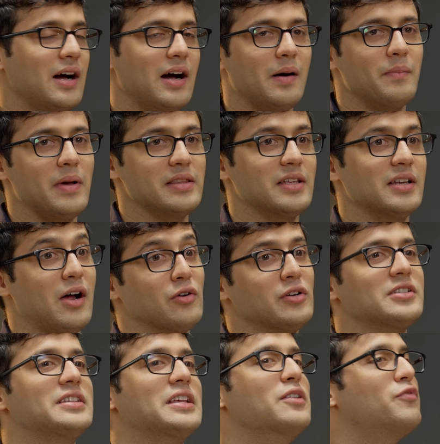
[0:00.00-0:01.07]
And then how
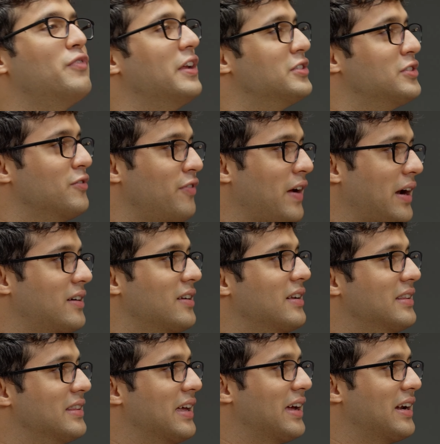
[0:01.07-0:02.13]
does the inflation factor
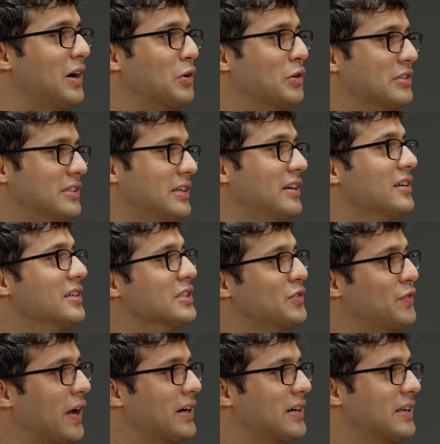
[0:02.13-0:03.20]
in there? How does returns
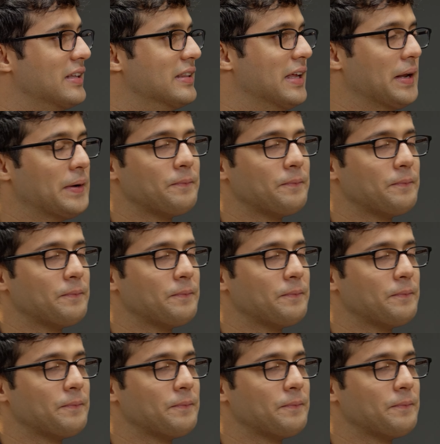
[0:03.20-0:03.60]
factor in there?